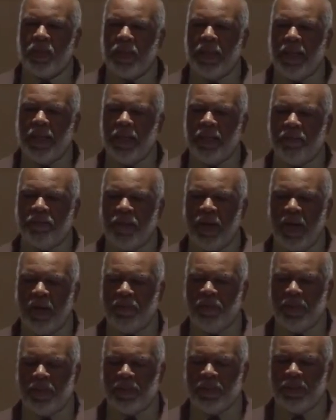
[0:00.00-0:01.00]
getting
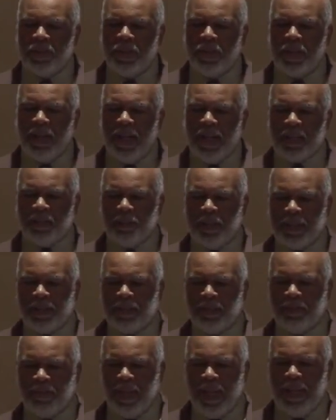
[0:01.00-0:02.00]
involved in certain
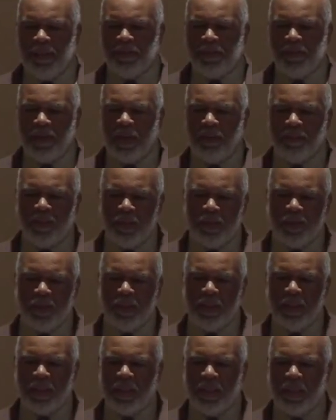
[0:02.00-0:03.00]
aspects of life around
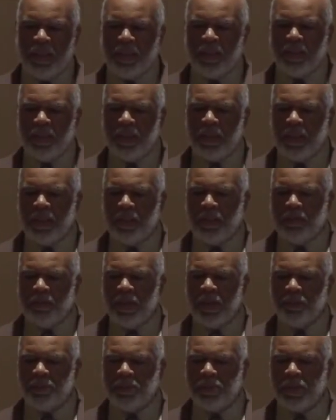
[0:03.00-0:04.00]
music
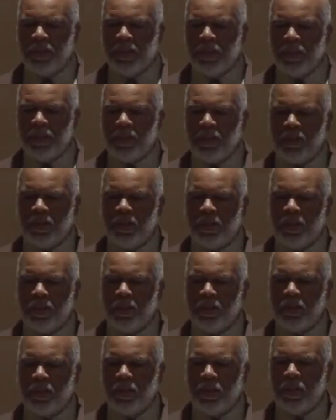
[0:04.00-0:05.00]
and political
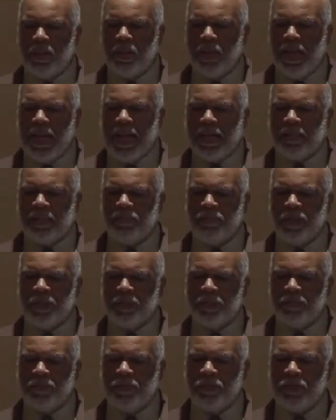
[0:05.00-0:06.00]

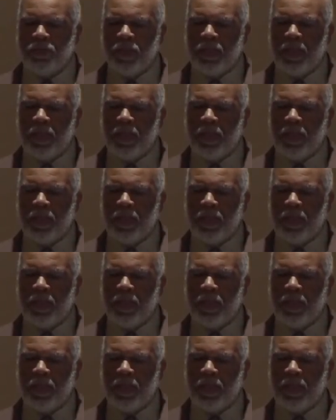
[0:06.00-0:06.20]
activism